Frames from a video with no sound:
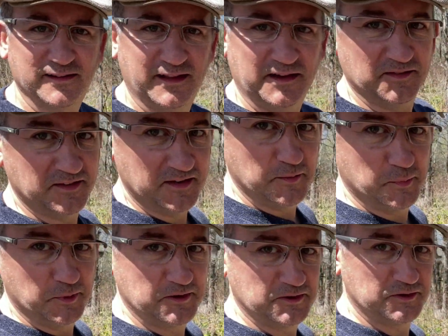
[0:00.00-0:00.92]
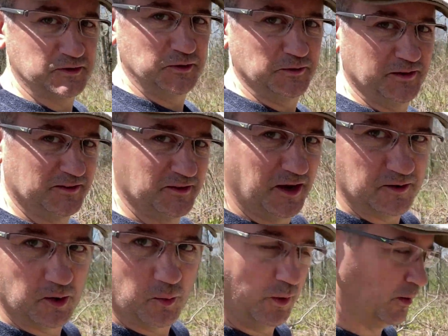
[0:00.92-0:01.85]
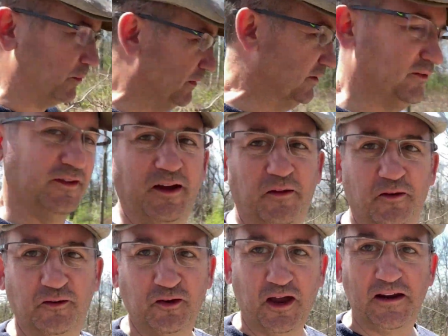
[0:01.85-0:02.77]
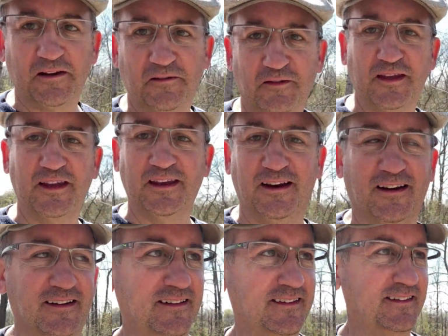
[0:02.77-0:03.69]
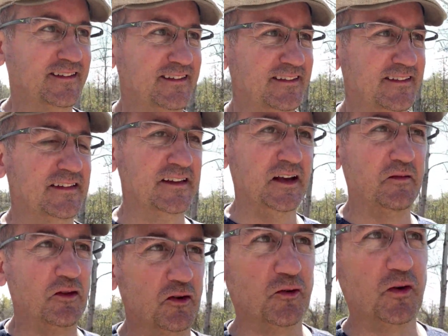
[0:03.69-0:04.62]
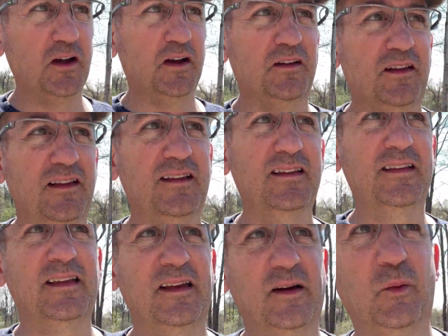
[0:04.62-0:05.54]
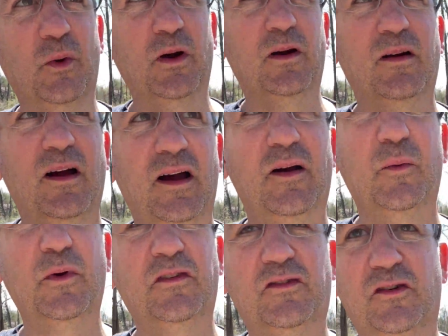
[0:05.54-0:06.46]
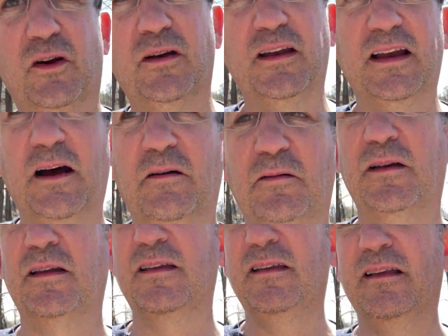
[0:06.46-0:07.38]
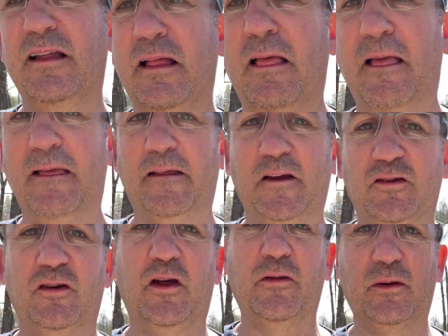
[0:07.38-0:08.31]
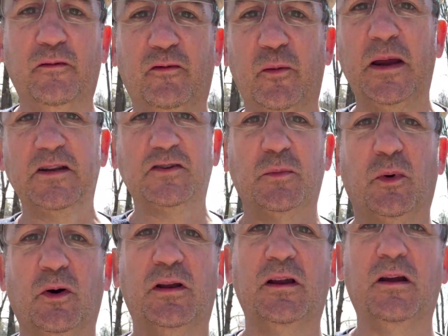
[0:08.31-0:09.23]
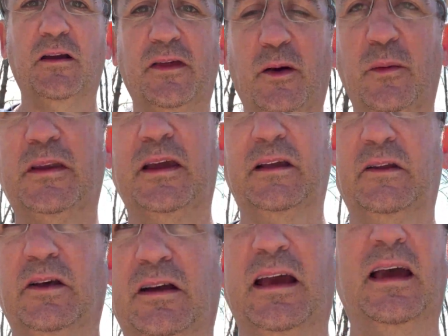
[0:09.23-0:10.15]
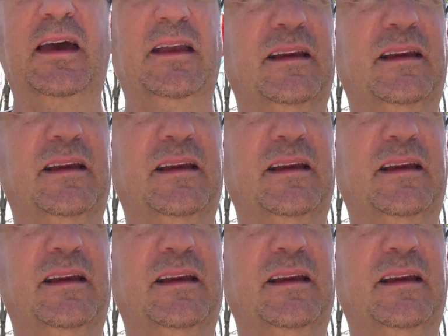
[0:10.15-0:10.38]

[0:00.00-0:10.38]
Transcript: like I said, the bridge to, it's not nowhere, but it's the other side of the trail where we started out. There's another information board here I thought we'd take a look at.